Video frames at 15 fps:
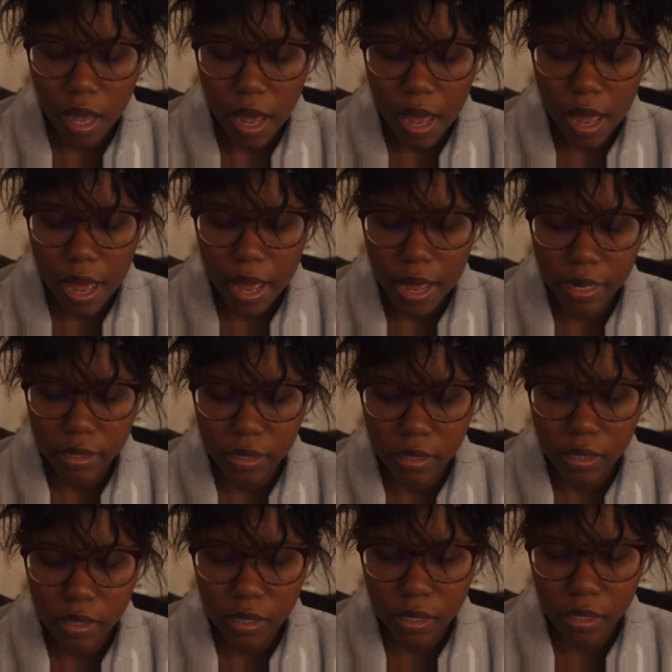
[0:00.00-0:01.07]

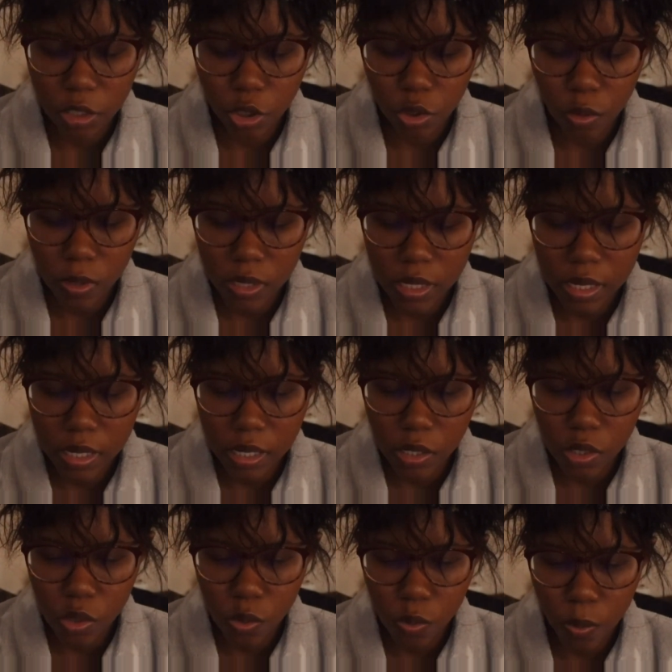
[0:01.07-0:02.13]
and shorten it to